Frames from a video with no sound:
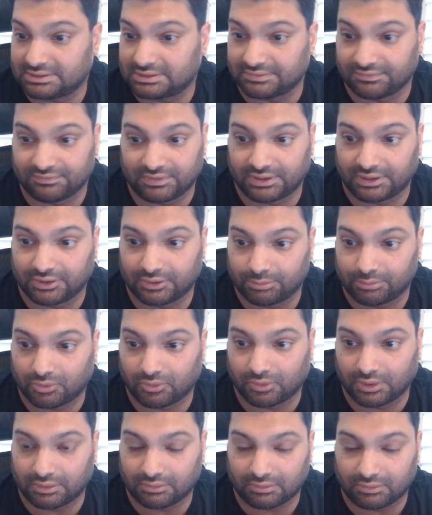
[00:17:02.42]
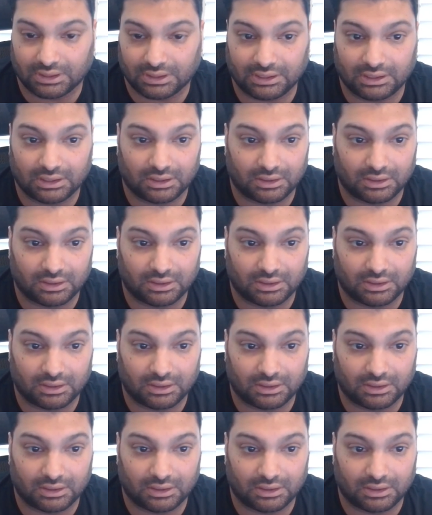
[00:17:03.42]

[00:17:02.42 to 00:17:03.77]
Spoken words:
That's a very good point, right?